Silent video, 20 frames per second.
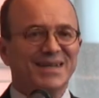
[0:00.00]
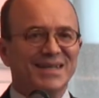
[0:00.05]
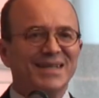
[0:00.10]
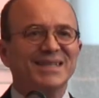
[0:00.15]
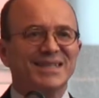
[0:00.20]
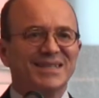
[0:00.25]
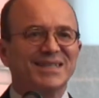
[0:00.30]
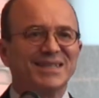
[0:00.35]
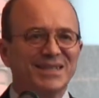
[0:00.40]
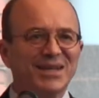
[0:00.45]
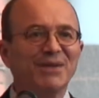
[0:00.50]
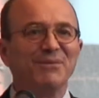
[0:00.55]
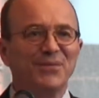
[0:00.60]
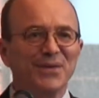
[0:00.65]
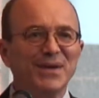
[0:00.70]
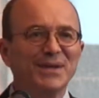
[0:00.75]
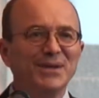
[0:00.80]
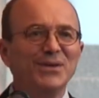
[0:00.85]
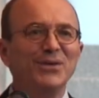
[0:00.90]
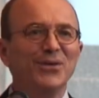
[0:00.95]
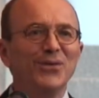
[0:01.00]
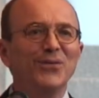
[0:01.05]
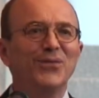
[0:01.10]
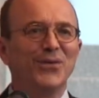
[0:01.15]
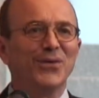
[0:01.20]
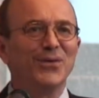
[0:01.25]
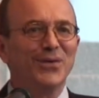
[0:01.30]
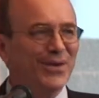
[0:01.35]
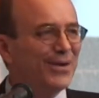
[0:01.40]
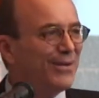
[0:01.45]
it's something new
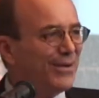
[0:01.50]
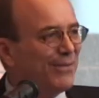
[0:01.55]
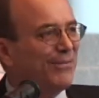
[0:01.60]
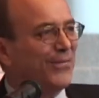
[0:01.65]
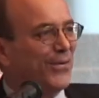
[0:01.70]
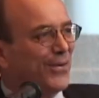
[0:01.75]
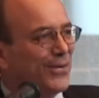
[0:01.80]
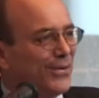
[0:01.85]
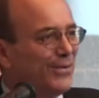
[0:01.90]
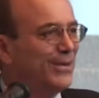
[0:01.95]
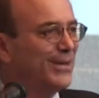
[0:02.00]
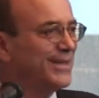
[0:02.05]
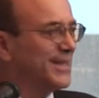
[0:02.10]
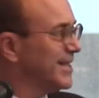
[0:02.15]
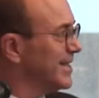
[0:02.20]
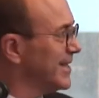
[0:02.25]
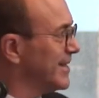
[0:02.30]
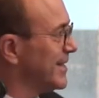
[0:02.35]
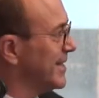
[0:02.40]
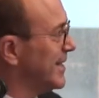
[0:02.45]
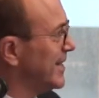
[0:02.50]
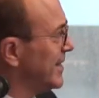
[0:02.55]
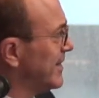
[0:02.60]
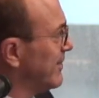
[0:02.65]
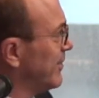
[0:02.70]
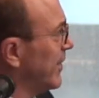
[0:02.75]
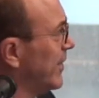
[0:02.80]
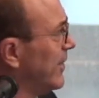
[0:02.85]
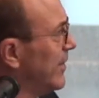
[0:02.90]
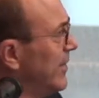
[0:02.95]
for you. It exists
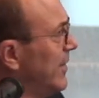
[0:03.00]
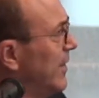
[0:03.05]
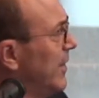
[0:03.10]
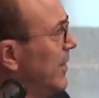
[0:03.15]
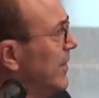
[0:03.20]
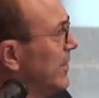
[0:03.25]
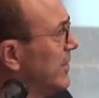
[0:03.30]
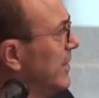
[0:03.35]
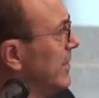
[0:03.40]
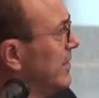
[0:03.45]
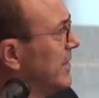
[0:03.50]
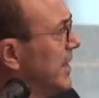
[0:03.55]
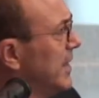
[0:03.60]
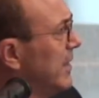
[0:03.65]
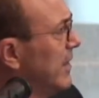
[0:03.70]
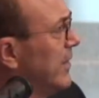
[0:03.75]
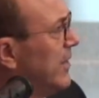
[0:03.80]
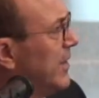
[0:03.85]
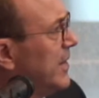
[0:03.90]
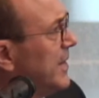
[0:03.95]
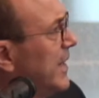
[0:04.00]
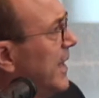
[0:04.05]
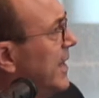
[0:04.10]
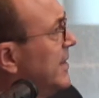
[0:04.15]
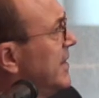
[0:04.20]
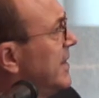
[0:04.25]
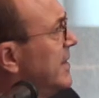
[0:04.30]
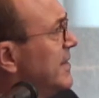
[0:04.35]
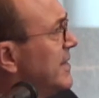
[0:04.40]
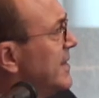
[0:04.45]
for till
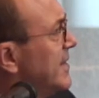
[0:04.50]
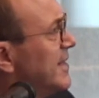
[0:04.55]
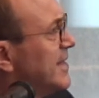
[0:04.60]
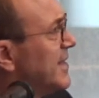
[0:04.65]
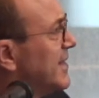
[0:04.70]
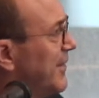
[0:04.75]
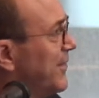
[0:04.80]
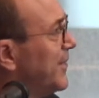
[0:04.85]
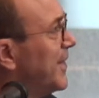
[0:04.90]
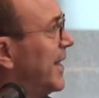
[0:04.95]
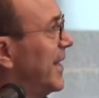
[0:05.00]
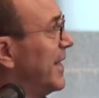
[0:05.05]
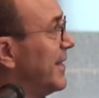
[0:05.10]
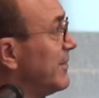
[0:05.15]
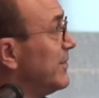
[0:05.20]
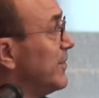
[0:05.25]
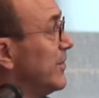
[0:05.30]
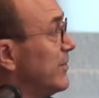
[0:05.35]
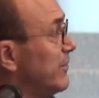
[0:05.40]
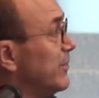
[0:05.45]
1965.